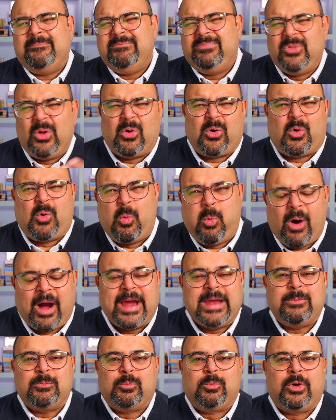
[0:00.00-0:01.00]
Not
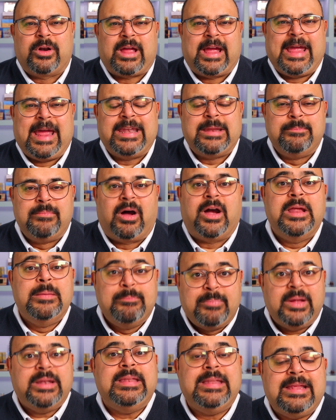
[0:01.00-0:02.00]
quite what I had in mind,
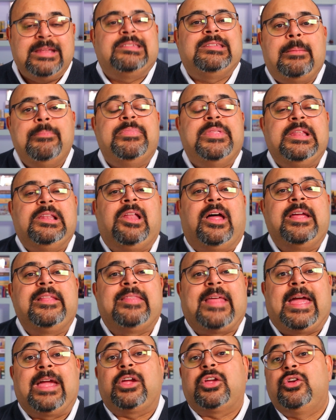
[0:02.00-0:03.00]
but something like
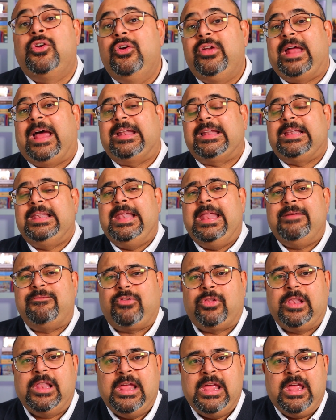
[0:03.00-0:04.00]
that could add a
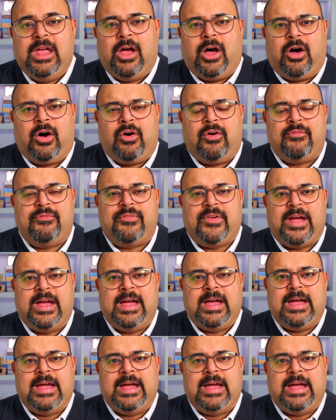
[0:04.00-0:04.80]
level of